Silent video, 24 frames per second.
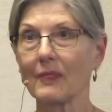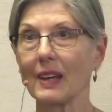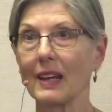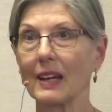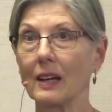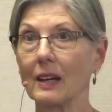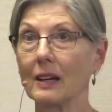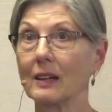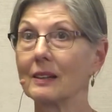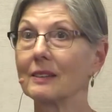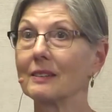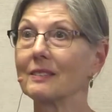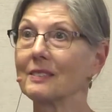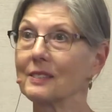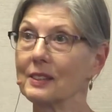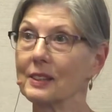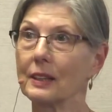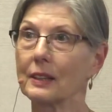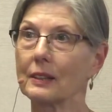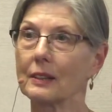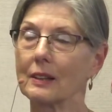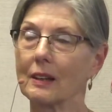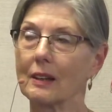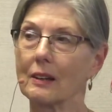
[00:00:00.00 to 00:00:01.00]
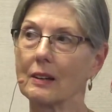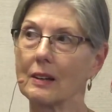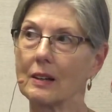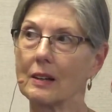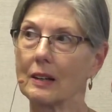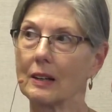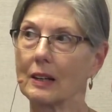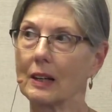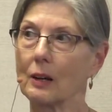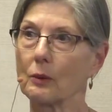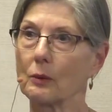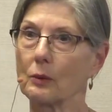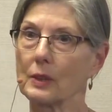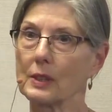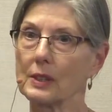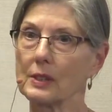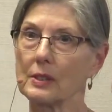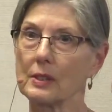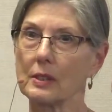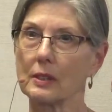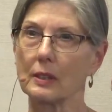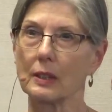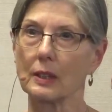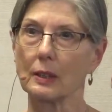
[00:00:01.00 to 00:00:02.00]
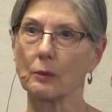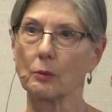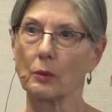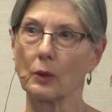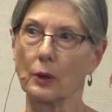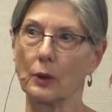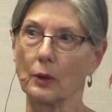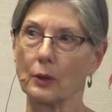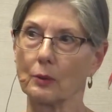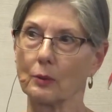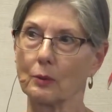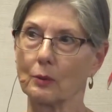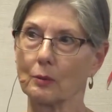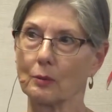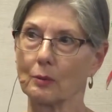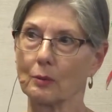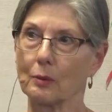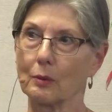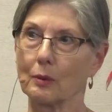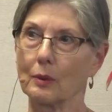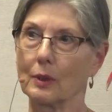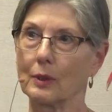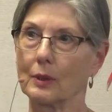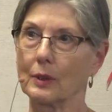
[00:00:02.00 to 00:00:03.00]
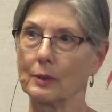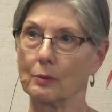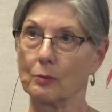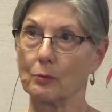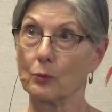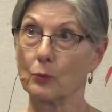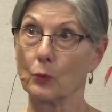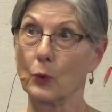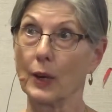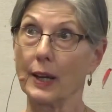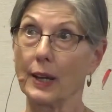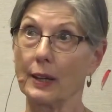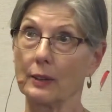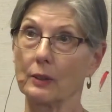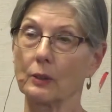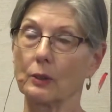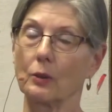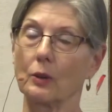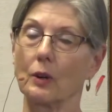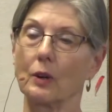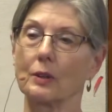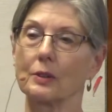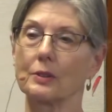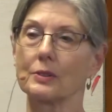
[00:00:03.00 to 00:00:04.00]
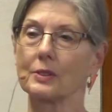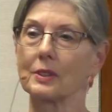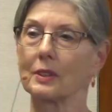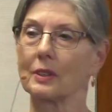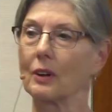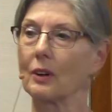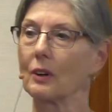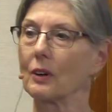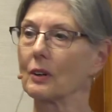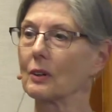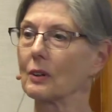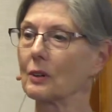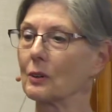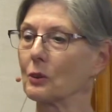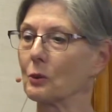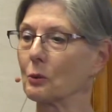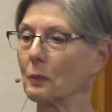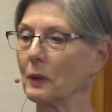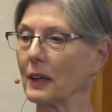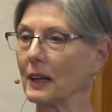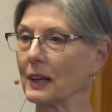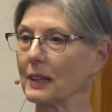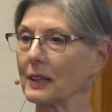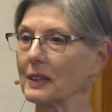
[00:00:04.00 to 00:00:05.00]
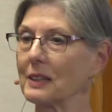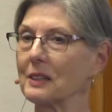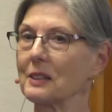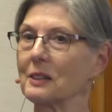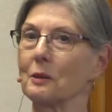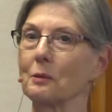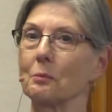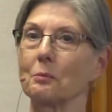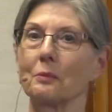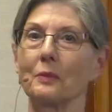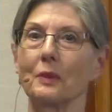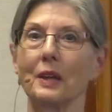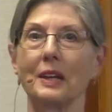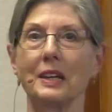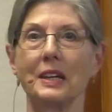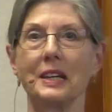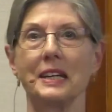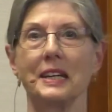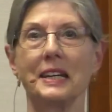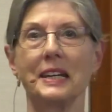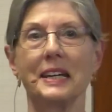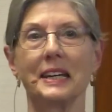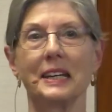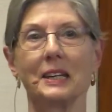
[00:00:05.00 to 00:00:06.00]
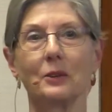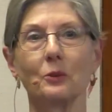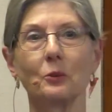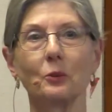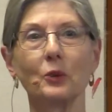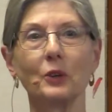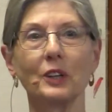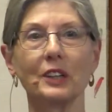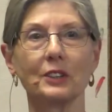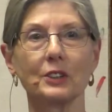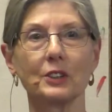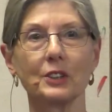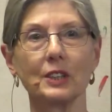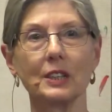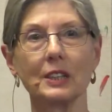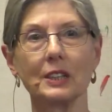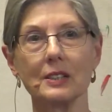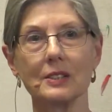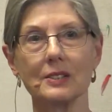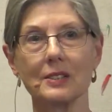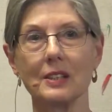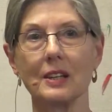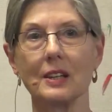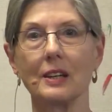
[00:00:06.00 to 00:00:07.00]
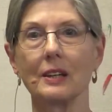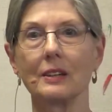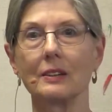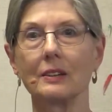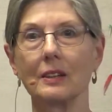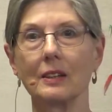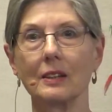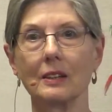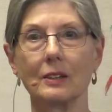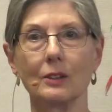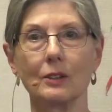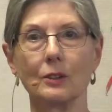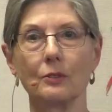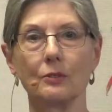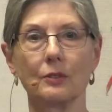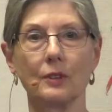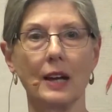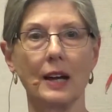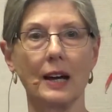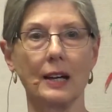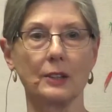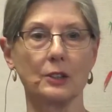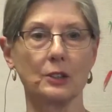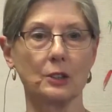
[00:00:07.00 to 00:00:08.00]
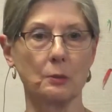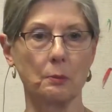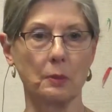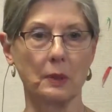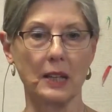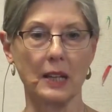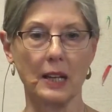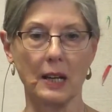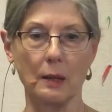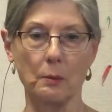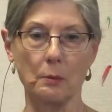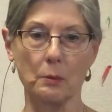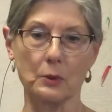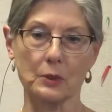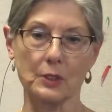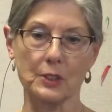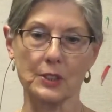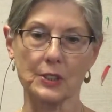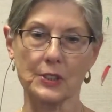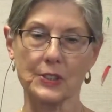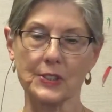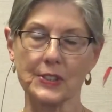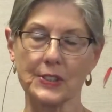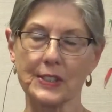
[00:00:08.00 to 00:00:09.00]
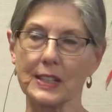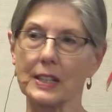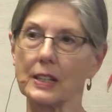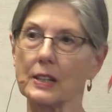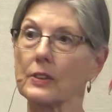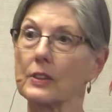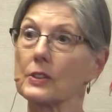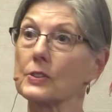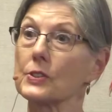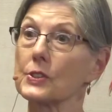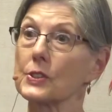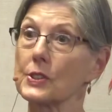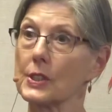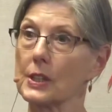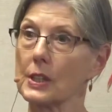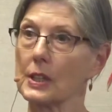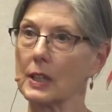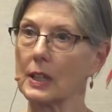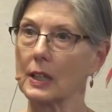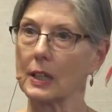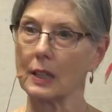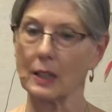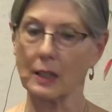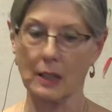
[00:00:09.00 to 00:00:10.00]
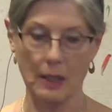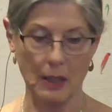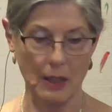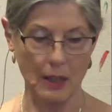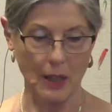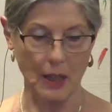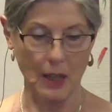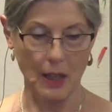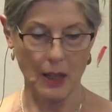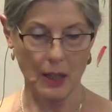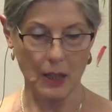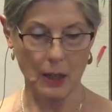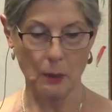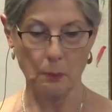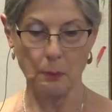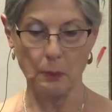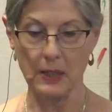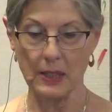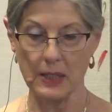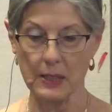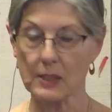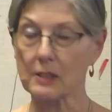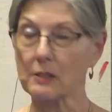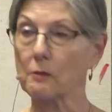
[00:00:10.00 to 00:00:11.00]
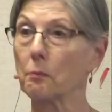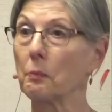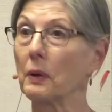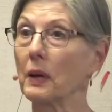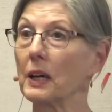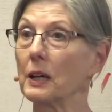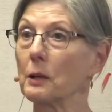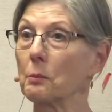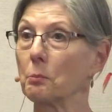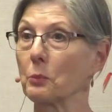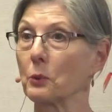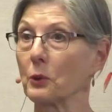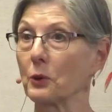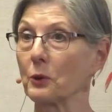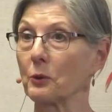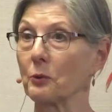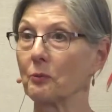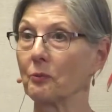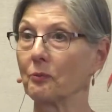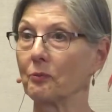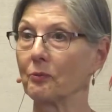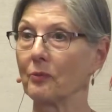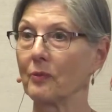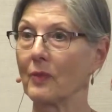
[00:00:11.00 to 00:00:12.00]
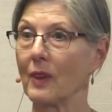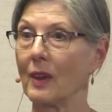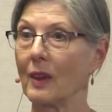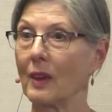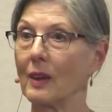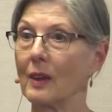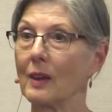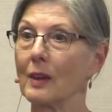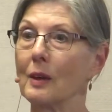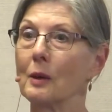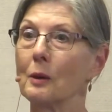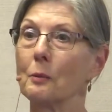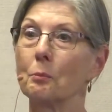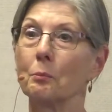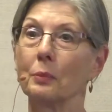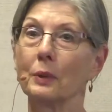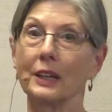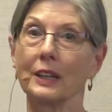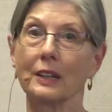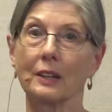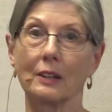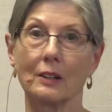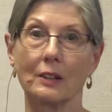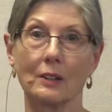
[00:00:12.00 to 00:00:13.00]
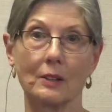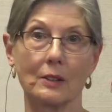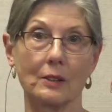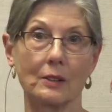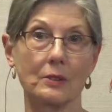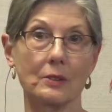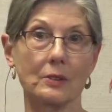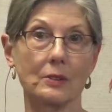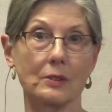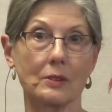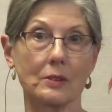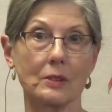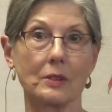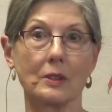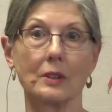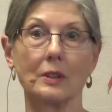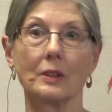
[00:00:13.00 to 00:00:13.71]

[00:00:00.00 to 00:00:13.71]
And Thich Nhat Hanh, I recently ran across an article by him in which he said that you've got to be able to see the sun in a piece of paper, because